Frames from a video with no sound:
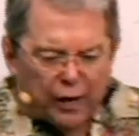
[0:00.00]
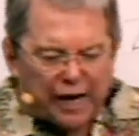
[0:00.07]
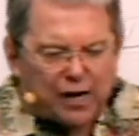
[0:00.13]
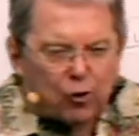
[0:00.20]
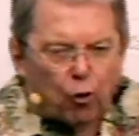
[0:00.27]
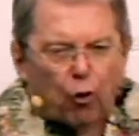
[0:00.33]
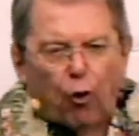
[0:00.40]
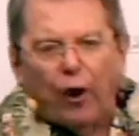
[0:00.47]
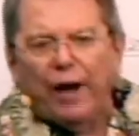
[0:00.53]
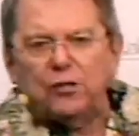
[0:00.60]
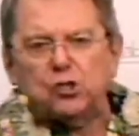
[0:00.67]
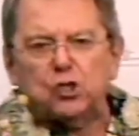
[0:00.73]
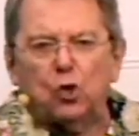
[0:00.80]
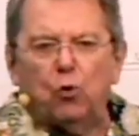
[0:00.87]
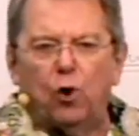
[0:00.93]
and
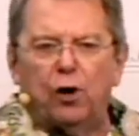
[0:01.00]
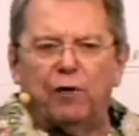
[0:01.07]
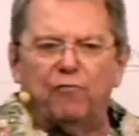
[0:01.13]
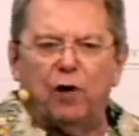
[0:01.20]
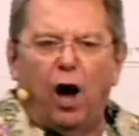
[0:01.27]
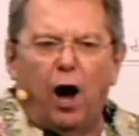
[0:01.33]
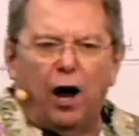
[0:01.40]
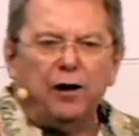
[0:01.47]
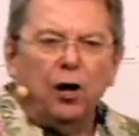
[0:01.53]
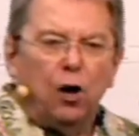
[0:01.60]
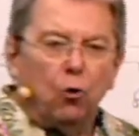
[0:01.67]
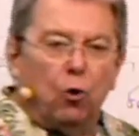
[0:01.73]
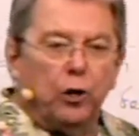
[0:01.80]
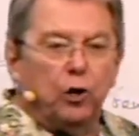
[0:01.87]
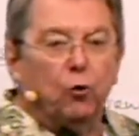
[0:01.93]
wrench the Word of God
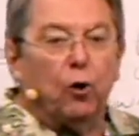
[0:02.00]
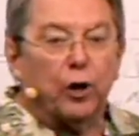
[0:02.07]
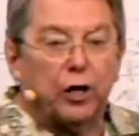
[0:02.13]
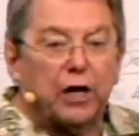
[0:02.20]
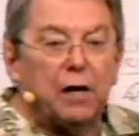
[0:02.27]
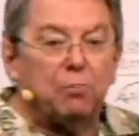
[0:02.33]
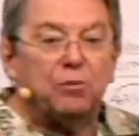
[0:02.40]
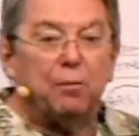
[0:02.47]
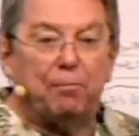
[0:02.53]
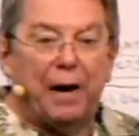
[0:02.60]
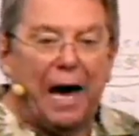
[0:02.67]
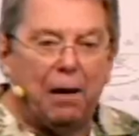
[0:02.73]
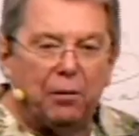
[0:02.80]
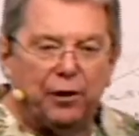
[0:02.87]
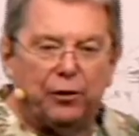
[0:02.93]
when you want to keep the
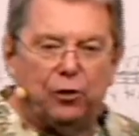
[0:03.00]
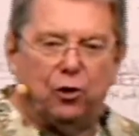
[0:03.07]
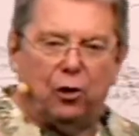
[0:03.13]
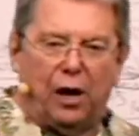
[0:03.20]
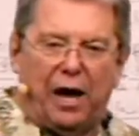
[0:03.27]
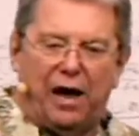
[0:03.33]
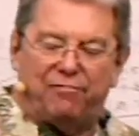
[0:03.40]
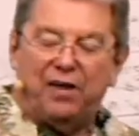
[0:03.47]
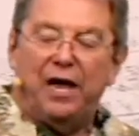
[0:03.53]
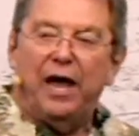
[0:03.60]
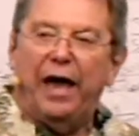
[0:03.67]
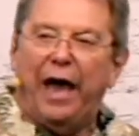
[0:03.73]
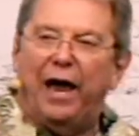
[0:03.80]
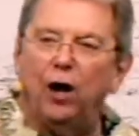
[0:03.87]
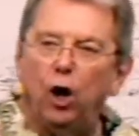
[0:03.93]
Bible in your life
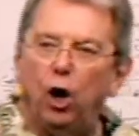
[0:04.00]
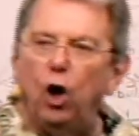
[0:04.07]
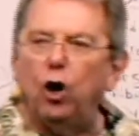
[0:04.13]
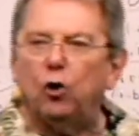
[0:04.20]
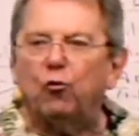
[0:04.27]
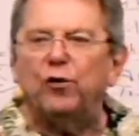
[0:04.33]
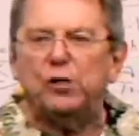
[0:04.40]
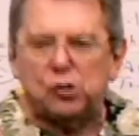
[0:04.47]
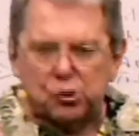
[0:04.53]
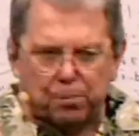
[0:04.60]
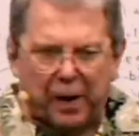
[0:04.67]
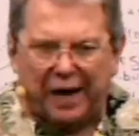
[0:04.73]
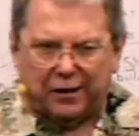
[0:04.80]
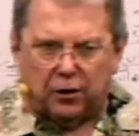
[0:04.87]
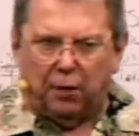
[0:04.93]
and look
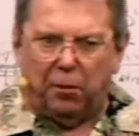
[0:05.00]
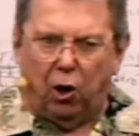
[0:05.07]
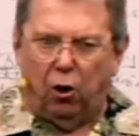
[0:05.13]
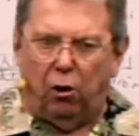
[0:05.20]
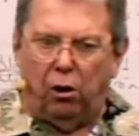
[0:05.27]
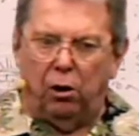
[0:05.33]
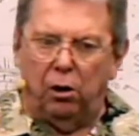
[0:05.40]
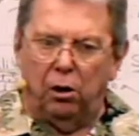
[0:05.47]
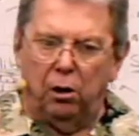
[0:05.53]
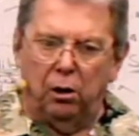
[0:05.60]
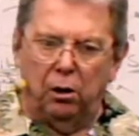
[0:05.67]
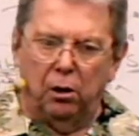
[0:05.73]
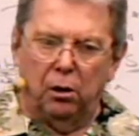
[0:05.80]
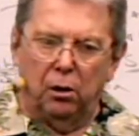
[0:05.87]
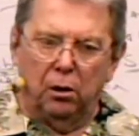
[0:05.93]
respectable.
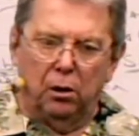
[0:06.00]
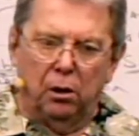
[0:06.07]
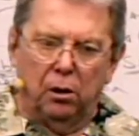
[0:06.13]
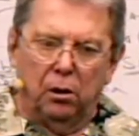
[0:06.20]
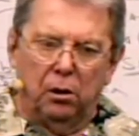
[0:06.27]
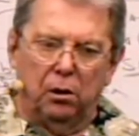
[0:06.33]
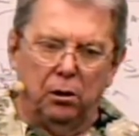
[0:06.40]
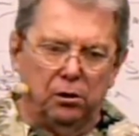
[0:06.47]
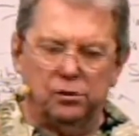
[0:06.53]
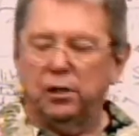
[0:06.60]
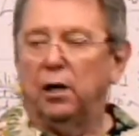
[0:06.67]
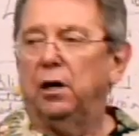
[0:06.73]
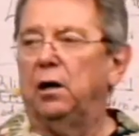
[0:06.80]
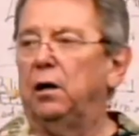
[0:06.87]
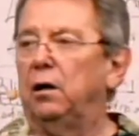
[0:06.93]
You can
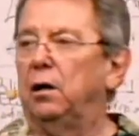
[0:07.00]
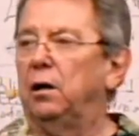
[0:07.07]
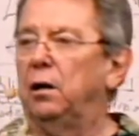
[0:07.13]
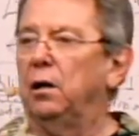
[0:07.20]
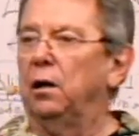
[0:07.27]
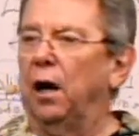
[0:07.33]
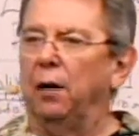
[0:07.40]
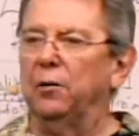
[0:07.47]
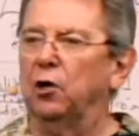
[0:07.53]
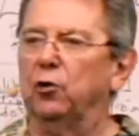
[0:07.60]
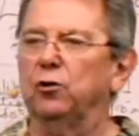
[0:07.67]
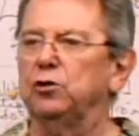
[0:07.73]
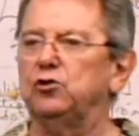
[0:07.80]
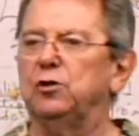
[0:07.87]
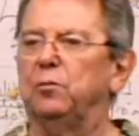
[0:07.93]
say, I'm a
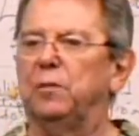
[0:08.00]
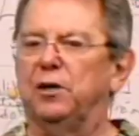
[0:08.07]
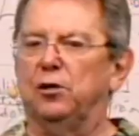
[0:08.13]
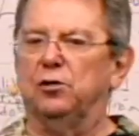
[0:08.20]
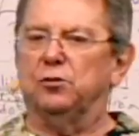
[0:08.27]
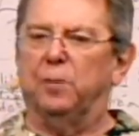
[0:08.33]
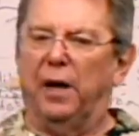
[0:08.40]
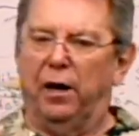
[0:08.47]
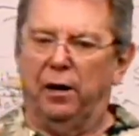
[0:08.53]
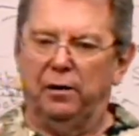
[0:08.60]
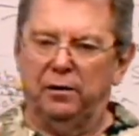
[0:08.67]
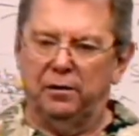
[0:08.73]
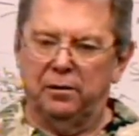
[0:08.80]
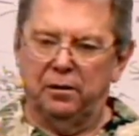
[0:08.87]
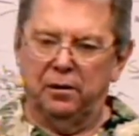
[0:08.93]
Christian businessman,
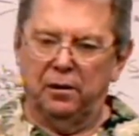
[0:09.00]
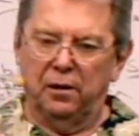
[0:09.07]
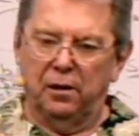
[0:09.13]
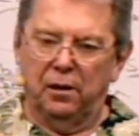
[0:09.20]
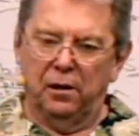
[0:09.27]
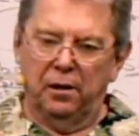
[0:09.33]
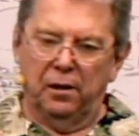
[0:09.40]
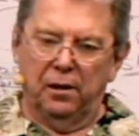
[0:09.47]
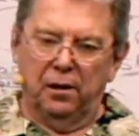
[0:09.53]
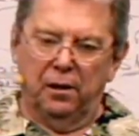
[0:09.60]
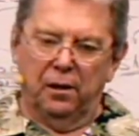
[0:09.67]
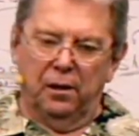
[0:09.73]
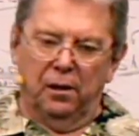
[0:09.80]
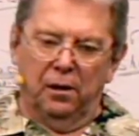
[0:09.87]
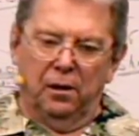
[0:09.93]

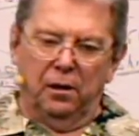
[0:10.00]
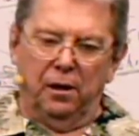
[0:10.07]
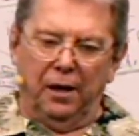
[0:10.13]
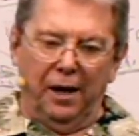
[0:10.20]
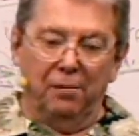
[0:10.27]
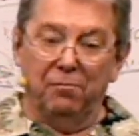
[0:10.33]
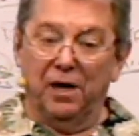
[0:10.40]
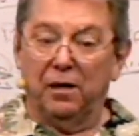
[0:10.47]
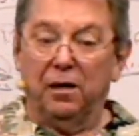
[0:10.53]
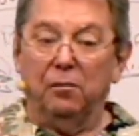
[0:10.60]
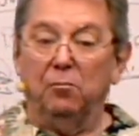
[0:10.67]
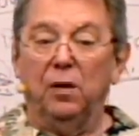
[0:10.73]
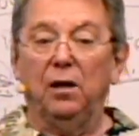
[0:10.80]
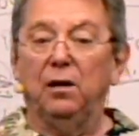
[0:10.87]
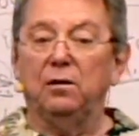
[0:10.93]
and I'm
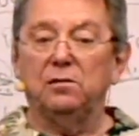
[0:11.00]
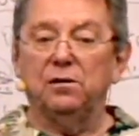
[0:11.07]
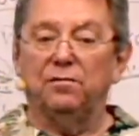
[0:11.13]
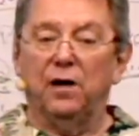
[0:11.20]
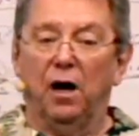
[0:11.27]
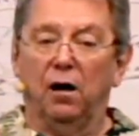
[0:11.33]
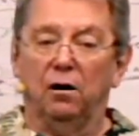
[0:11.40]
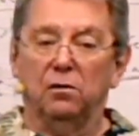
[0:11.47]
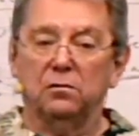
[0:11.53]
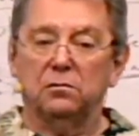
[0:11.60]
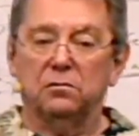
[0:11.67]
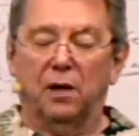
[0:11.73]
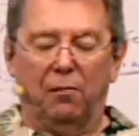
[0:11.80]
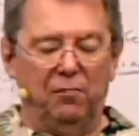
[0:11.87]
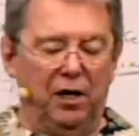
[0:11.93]
making millions of dollars.
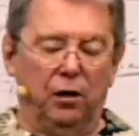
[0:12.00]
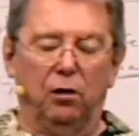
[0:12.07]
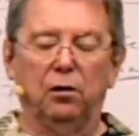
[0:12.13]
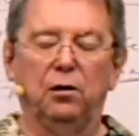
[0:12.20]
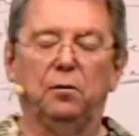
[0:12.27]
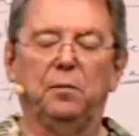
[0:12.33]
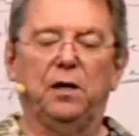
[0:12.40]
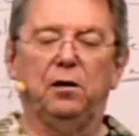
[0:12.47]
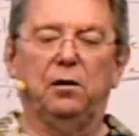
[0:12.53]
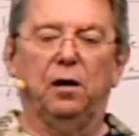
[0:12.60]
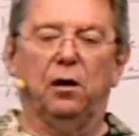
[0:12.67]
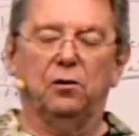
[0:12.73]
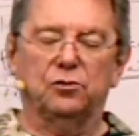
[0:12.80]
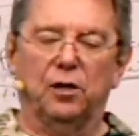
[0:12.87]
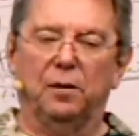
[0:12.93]
I've made $100 million,
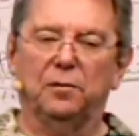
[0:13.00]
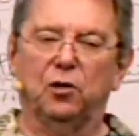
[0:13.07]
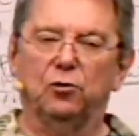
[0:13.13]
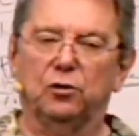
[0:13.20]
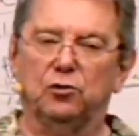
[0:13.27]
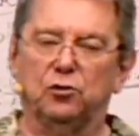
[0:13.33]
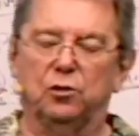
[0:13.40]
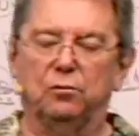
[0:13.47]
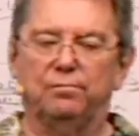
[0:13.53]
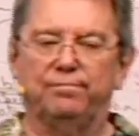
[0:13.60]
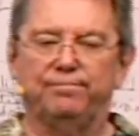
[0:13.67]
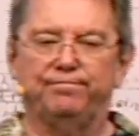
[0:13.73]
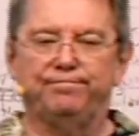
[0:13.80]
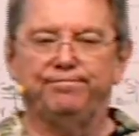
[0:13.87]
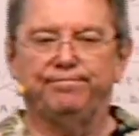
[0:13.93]
and I'm a Christian.
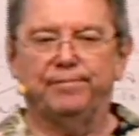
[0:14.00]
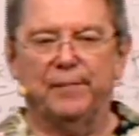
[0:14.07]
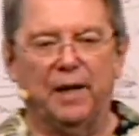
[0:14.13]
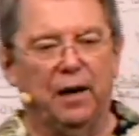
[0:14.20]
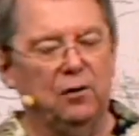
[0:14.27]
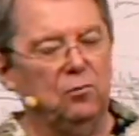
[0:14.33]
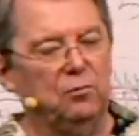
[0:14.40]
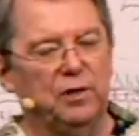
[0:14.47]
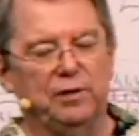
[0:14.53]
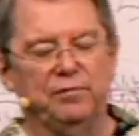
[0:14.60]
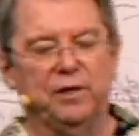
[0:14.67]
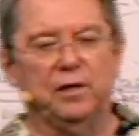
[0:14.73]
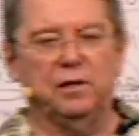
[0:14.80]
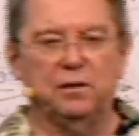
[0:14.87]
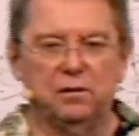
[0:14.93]
I don't believe
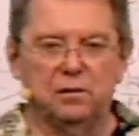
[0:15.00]
that.